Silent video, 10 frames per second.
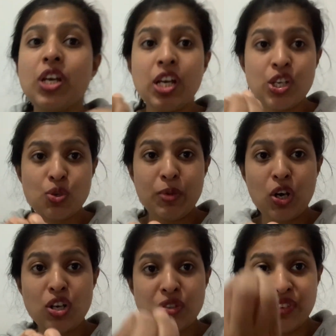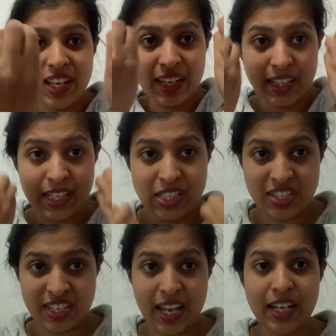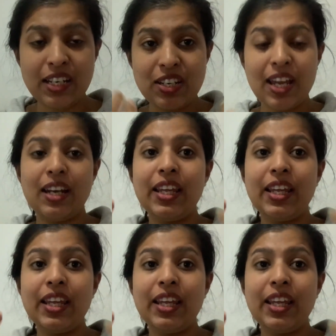So because of taking this 10,